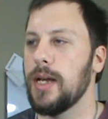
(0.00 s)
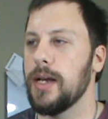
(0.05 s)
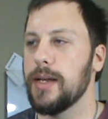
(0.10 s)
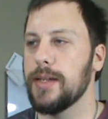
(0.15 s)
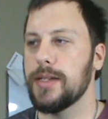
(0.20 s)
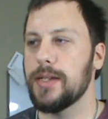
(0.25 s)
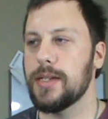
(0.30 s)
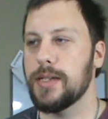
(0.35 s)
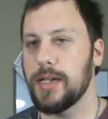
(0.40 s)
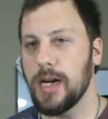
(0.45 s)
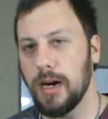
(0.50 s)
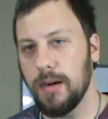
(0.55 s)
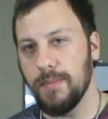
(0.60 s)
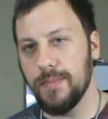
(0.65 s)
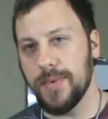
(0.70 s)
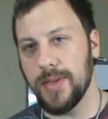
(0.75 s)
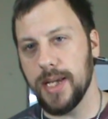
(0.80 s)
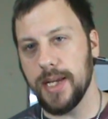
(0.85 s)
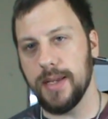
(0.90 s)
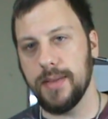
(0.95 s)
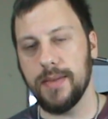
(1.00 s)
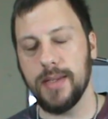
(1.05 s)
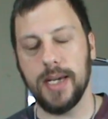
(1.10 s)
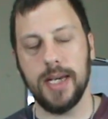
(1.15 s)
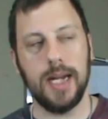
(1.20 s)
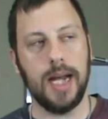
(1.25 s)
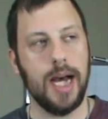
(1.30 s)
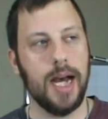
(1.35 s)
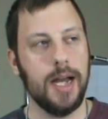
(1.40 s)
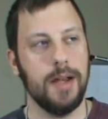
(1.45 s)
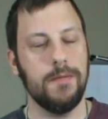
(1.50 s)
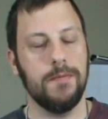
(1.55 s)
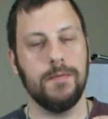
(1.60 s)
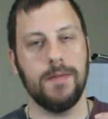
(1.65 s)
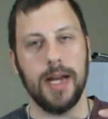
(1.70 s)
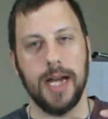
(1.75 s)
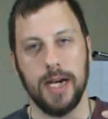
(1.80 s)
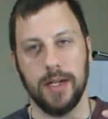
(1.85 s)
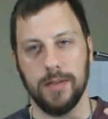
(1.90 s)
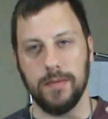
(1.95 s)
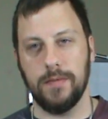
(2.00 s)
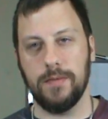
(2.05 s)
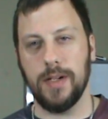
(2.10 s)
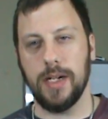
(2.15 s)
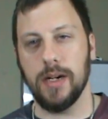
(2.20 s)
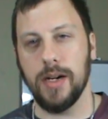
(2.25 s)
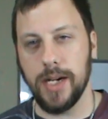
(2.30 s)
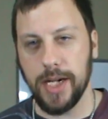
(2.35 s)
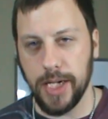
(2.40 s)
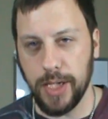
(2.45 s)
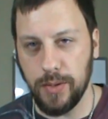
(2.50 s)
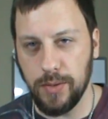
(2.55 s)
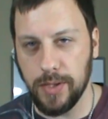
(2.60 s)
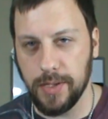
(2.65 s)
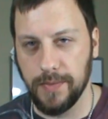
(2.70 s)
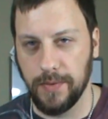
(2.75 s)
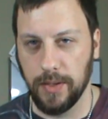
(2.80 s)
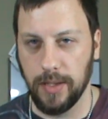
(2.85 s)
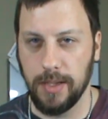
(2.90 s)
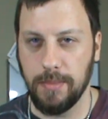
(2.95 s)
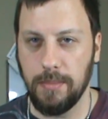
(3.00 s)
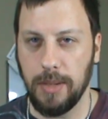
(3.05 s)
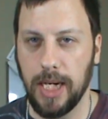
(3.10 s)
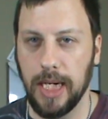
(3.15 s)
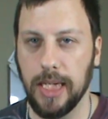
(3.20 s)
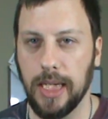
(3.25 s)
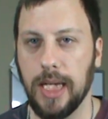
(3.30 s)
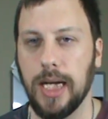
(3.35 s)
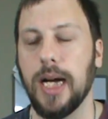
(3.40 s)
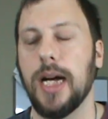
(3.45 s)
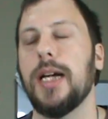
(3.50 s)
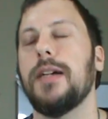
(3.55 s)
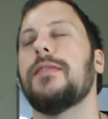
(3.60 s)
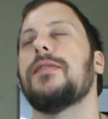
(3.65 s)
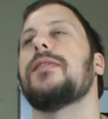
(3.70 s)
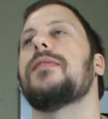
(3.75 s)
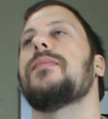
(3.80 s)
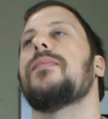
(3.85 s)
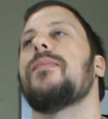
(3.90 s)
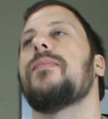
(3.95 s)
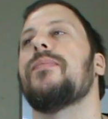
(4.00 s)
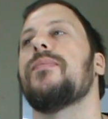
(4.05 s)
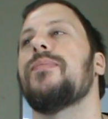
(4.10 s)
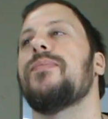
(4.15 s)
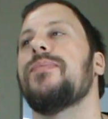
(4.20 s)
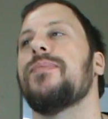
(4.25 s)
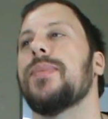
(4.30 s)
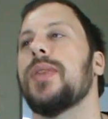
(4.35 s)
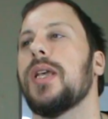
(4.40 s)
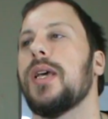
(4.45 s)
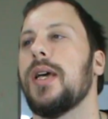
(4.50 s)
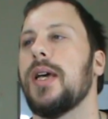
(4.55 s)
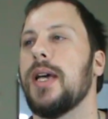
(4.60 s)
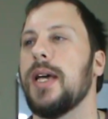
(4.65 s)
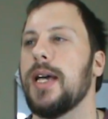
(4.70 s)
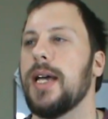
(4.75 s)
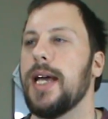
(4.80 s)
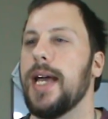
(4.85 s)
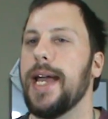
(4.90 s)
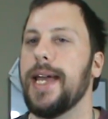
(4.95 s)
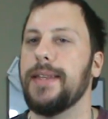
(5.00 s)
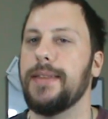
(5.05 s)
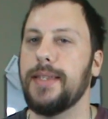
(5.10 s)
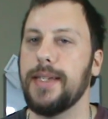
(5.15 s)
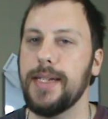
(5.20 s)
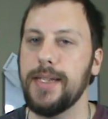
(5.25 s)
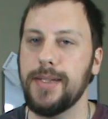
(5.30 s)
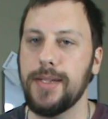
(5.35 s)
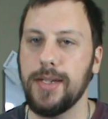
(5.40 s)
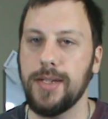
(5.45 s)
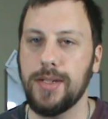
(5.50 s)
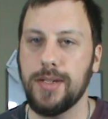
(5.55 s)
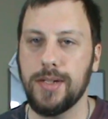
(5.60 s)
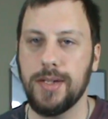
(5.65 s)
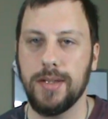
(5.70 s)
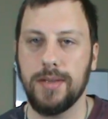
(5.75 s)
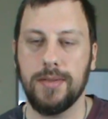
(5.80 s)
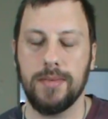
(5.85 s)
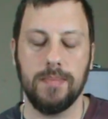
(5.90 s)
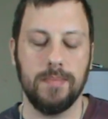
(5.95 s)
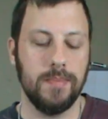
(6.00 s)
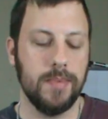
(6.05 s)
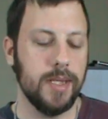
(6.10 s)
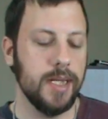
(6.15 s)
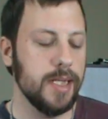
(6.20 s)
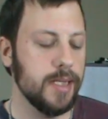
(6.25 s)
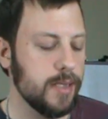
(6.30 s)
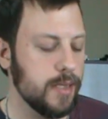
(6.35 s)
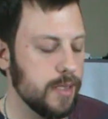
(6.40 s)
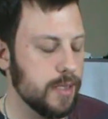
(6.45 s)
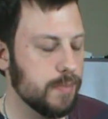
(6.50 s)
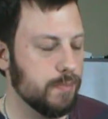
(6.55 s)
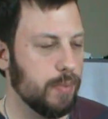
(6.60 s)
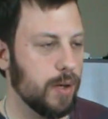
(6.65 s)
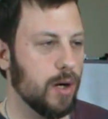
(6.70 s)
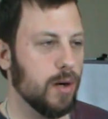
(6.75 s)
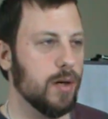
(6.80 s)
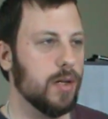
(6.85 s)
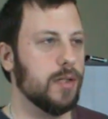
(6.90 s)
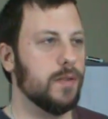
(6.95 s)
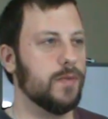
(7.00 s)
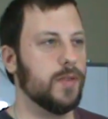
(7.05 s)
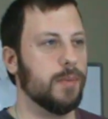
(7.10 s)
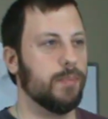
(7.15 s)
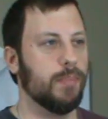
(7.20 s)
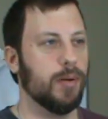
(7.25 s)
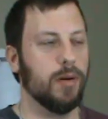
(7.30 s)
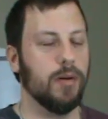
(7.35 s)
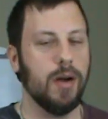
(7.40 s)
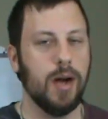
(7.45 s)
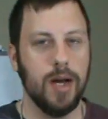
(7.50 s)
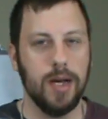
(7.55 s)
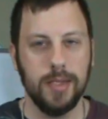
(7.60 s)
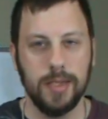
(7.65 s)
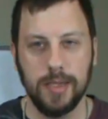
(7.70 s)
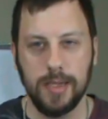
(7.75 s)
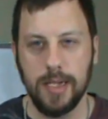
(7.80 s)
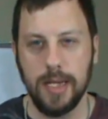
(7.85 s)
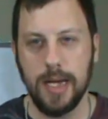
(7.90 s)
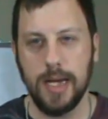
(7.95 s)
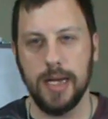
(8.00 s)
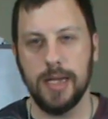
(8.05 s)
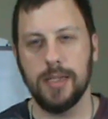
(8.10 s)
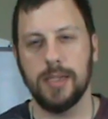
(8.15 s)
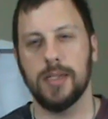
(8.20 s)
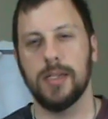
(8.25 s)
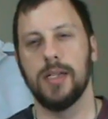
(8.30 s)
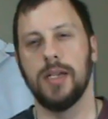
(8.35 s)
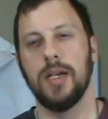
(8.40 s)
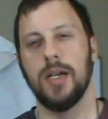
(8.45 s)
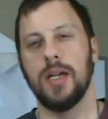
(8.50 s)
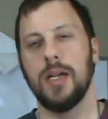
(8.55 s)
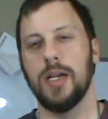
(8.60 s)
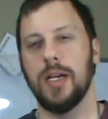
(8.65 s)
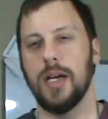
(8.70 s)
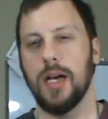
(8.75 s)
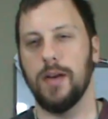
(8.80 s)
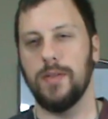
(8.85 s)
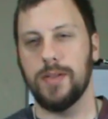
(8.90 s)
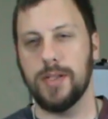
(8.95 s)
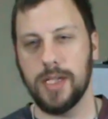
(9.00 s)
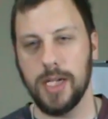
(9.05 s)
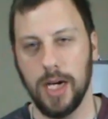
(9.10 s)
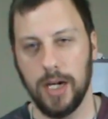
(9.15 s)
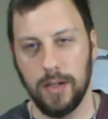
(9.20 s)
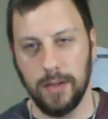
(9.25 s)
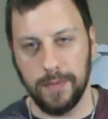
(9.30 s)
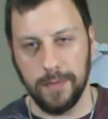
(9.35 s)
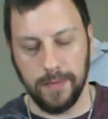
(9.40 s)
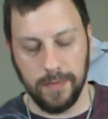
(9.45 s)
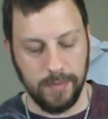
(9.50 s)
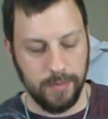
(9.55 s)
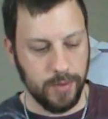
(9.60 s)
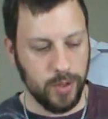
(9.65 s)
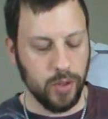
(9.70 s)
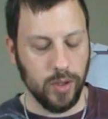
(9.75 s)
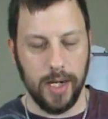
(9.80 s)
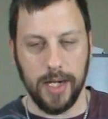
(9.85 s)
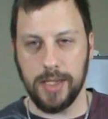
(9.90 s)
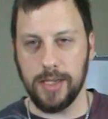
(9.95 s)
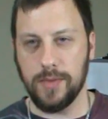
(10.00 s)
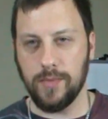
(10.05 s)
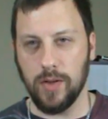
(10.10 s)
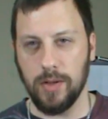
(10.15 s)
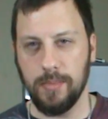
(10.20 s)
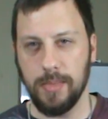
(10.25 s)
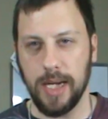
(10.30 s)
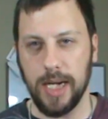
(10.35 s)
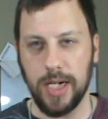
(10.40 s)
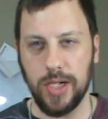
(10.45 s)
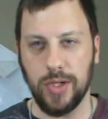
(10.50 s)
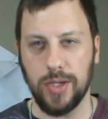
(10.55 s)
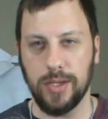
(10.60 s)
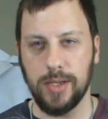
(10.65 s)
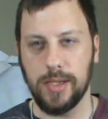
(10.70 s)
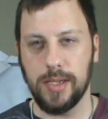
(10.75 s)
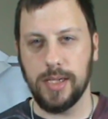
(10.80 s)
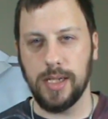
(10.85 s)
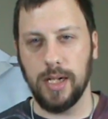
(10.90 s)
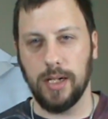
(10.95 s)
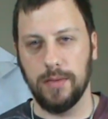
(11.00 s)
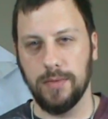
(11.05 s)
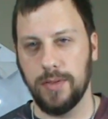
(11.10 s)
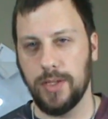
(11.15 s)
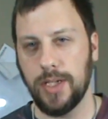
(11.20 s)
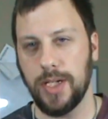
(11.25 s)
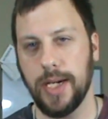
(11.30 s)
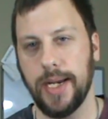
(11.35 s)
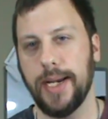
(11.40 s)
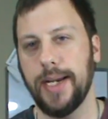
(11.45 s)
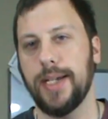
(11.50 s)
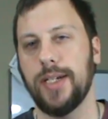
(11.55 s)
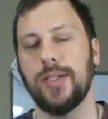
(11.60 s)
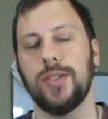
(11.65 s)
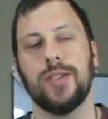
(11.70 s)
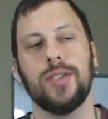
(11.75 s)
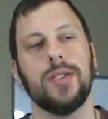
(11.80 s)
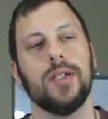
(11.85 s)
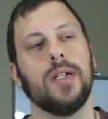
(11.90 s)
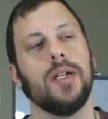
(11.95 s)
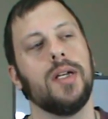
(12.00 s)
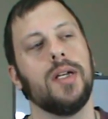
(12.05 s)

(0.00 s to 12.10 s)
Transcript: something that I found very useful in my life. And this is part of the process of self-transformation, self-change,